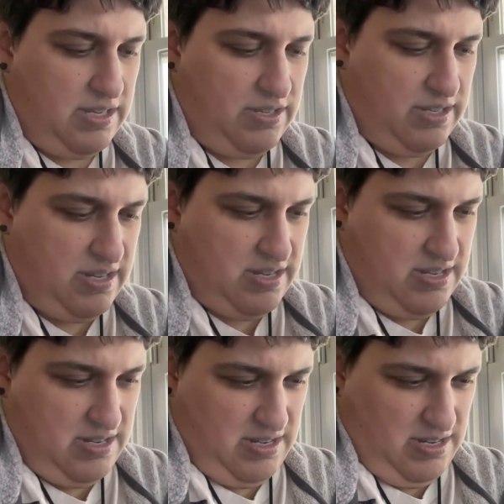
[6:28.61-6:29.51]
there's,
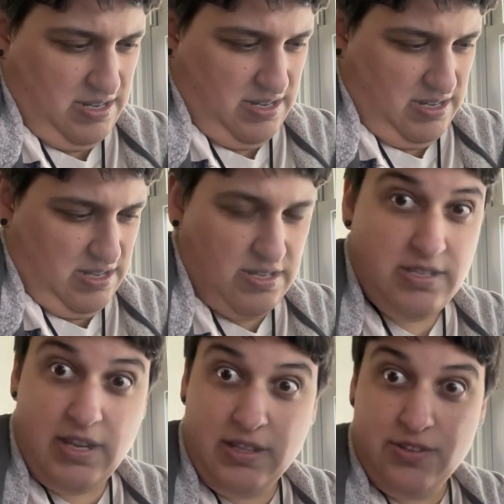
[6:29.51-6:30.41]

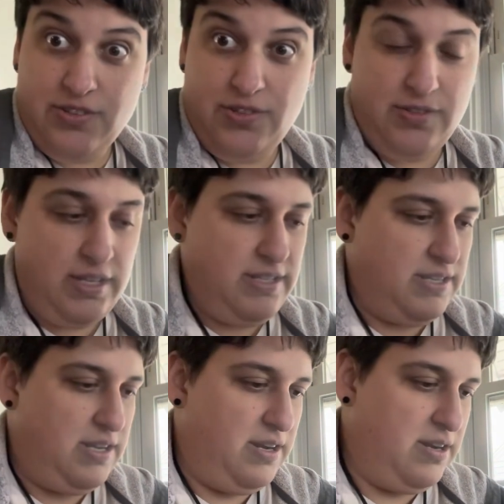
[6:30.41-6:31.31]
looks like there's two things
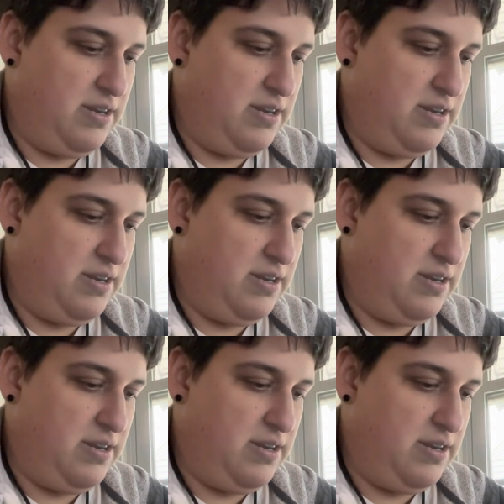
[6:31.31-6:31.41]
in here.